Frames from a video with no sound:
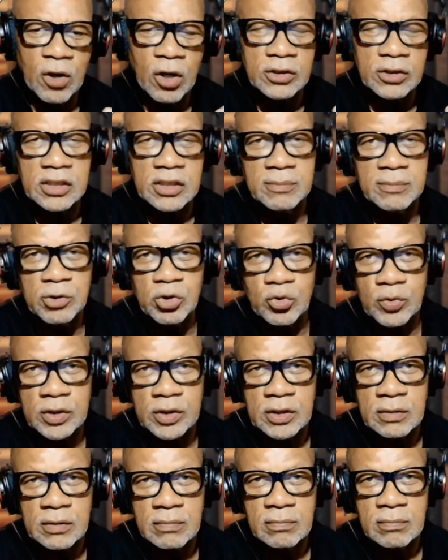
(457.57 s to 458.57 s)
imagery.
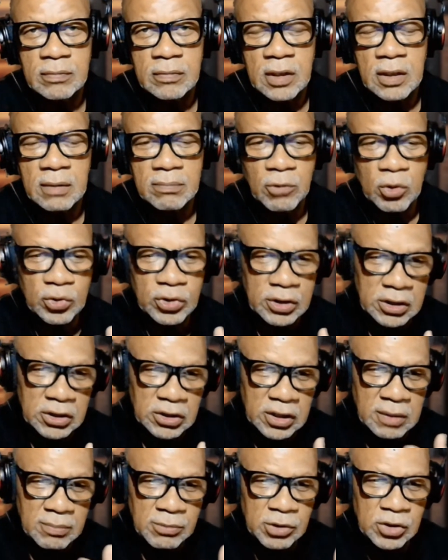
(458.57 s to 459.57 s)
And most of these
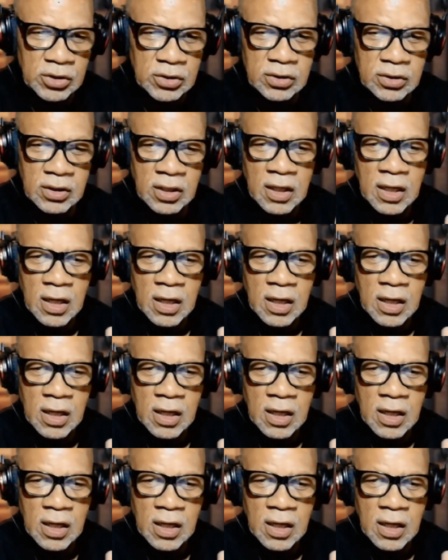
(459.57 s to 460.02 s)
images